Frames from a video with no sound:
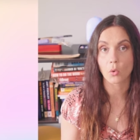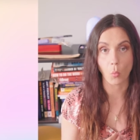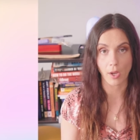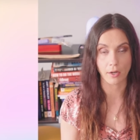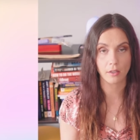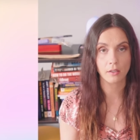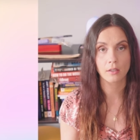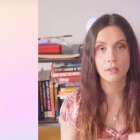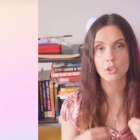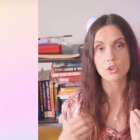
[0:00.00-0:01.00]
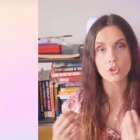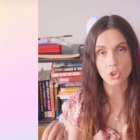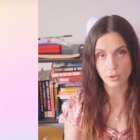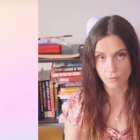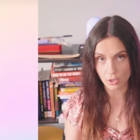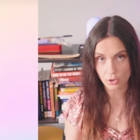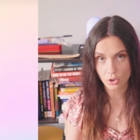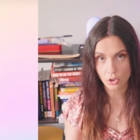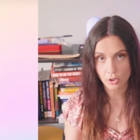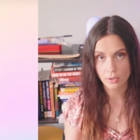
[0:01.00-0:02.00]
where,
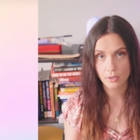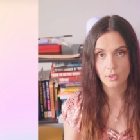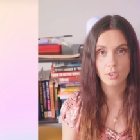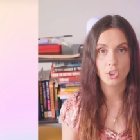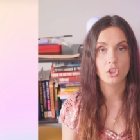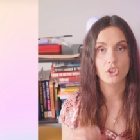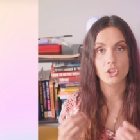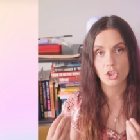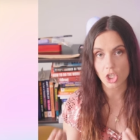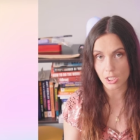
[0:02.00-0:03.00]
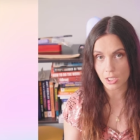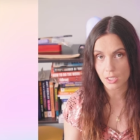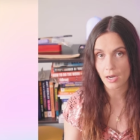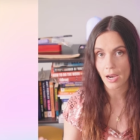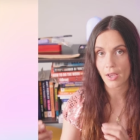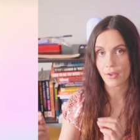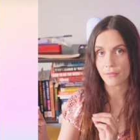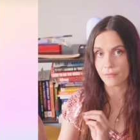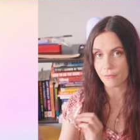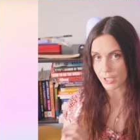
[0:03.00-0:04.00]
živiš,
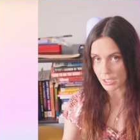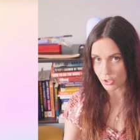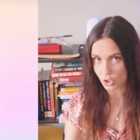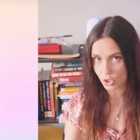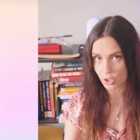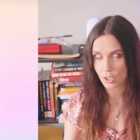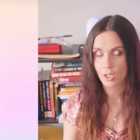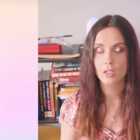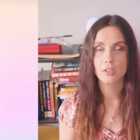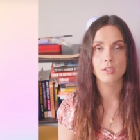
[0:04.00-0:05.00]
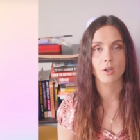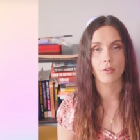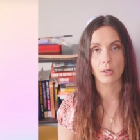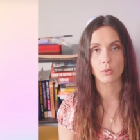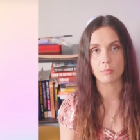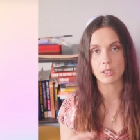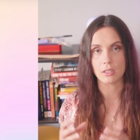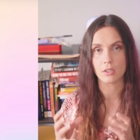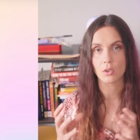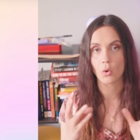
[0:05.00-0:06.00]
živiš. So that would
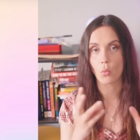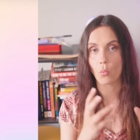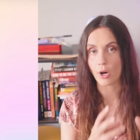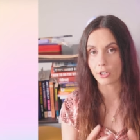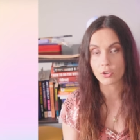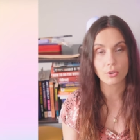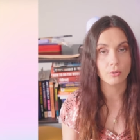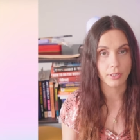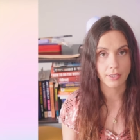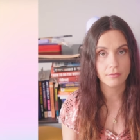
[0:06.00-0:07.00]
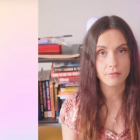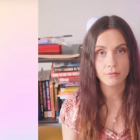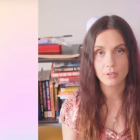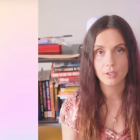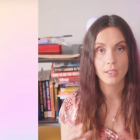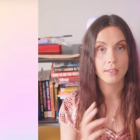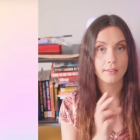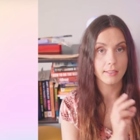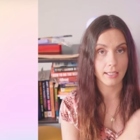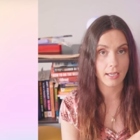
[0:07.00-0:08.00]
be where do you live?
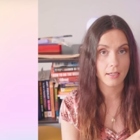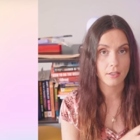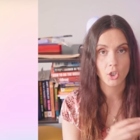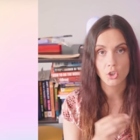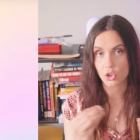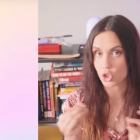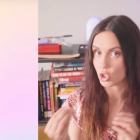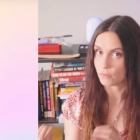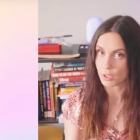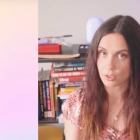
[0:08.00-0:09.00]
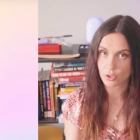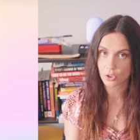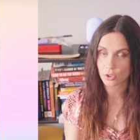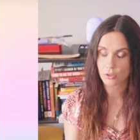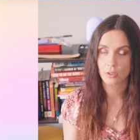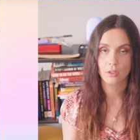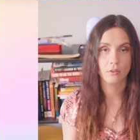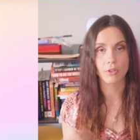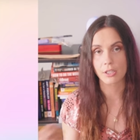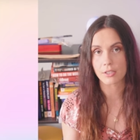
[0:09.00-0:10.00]
Kje živiš?
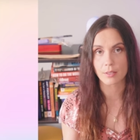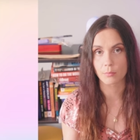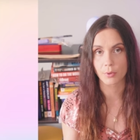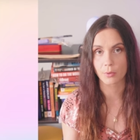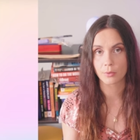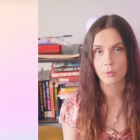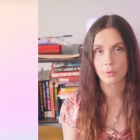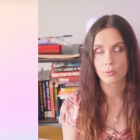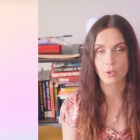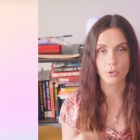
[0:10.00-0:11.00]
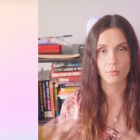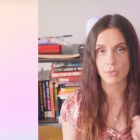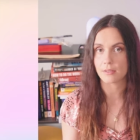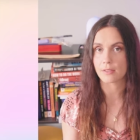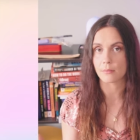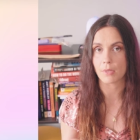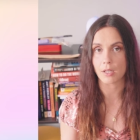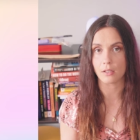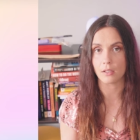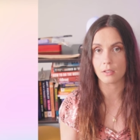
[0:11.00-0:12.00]
Very simple. So you meet
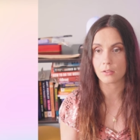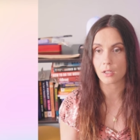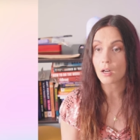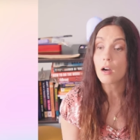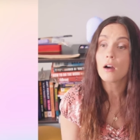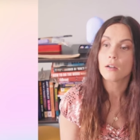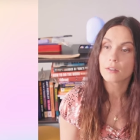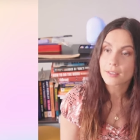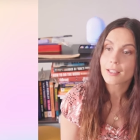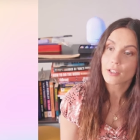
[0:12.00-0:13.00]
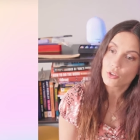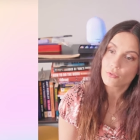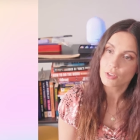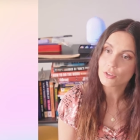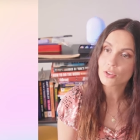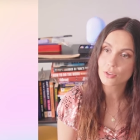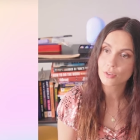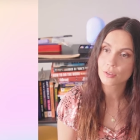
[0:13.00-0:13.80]
somebody and you're like, oh, kje živiš?